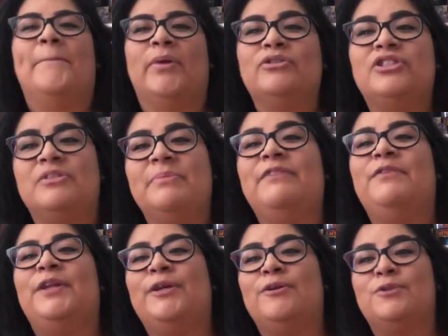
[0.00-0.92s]
most of my
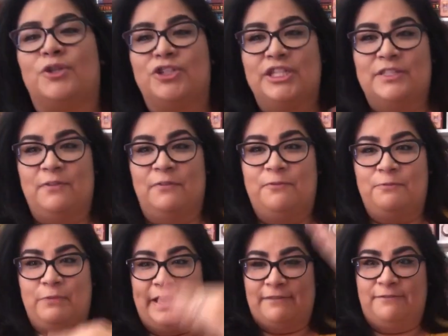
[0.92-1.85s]
videos are just
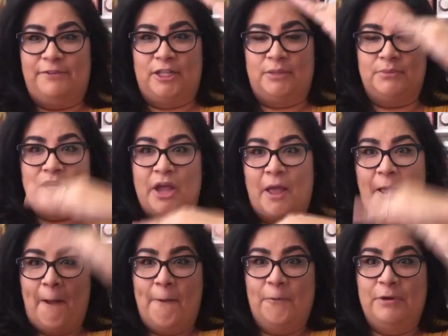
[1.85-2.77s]
like filmed
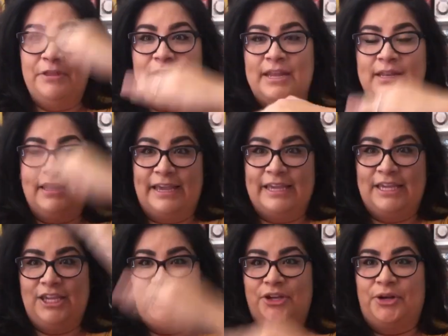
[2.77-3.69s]
within
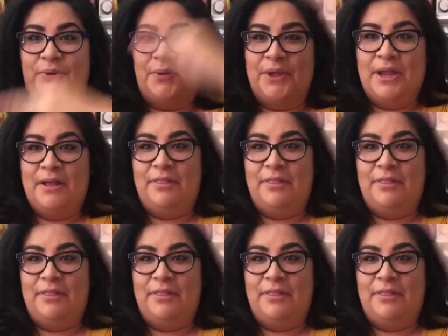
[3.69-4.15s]
like, you know,